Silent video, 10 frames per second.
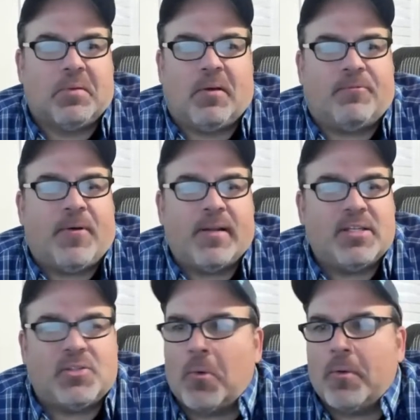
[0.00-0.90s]
a funny
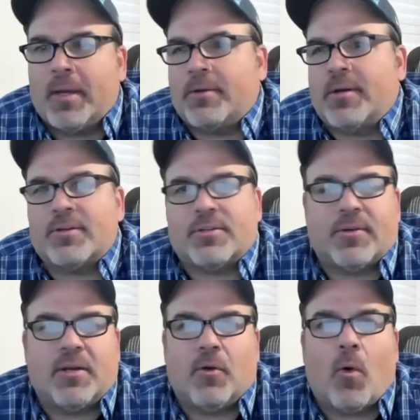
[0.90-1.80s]
story in your
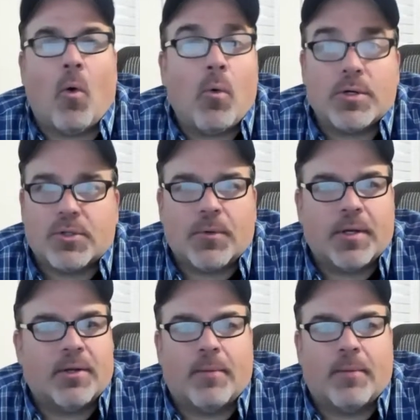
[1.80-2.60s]
industry, or a horror story.